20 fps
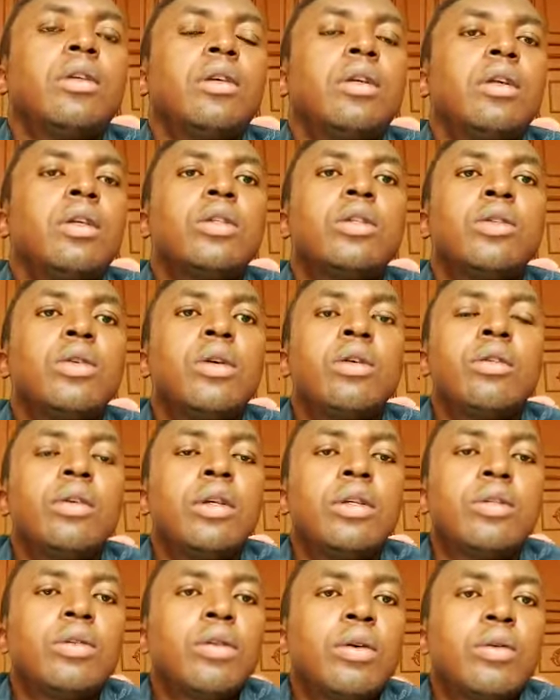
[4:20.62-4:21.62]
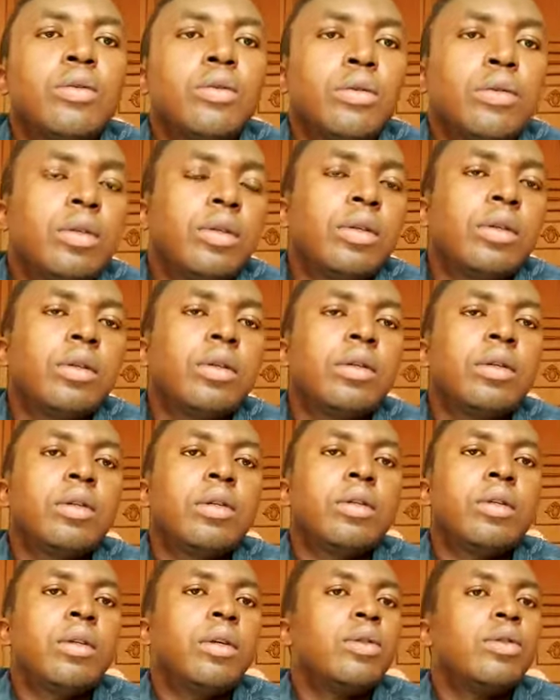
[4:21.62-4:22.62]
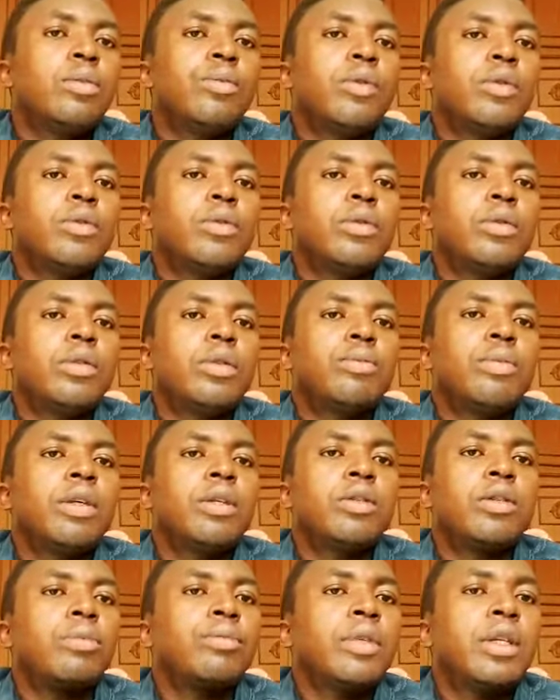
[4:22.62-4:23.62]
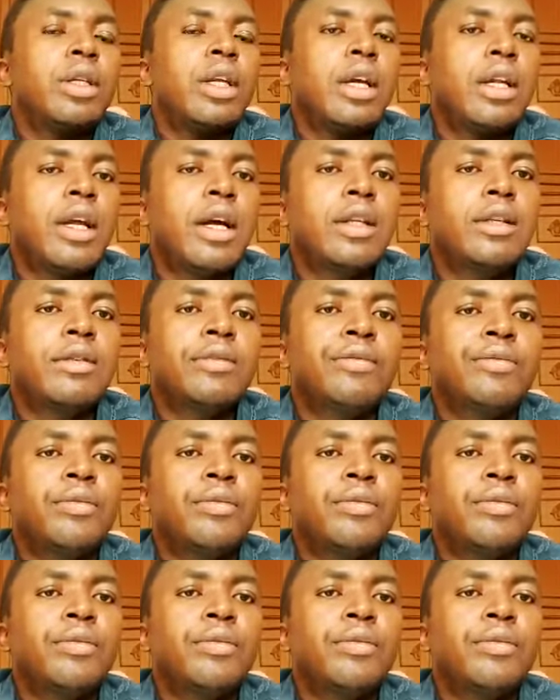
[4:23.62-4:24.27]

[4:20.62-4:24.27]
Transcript: It's not good. You're not supposed to speak something like that.